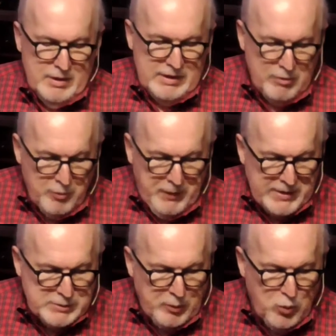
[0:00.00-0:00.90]
An
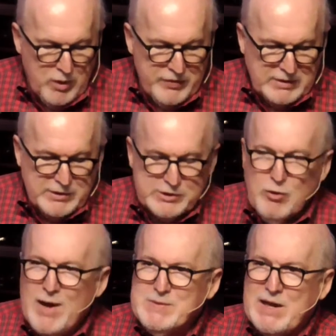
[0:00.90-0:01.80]
irreplaceable word that
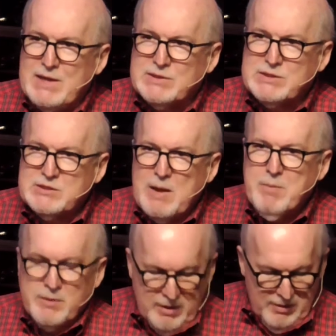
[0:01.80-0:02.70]
describes a
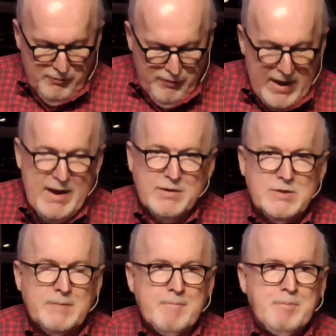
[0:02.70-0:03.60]
stubborn
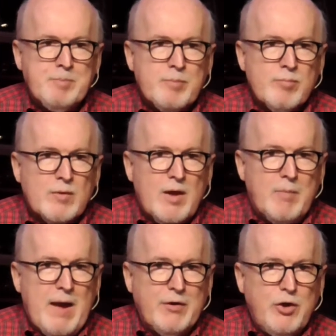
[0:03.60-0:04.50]
fact
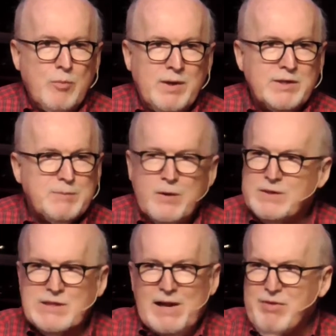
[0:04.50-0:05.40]
about human
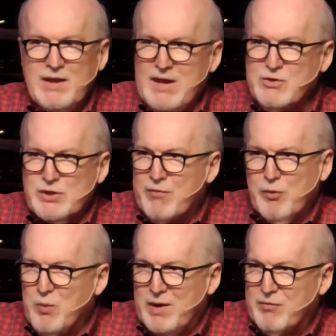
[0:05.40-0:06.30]
experience that I think each and
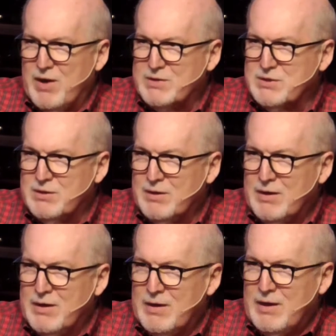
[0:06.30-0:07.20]
every one of us
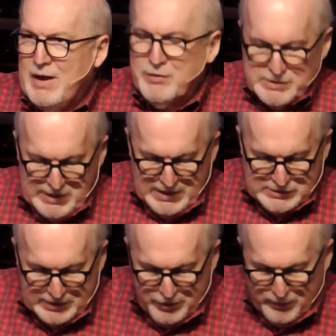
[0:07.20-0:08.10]

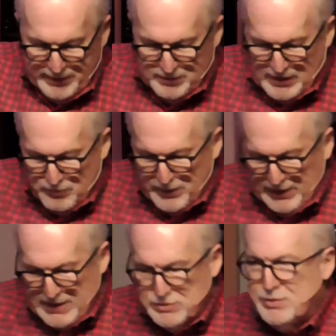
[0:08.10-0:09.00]
understands and can
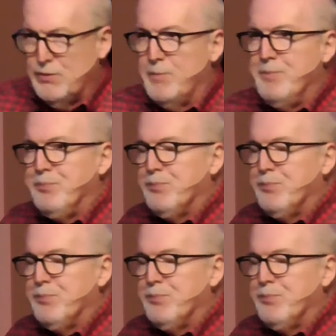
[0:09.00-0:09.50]
relate to.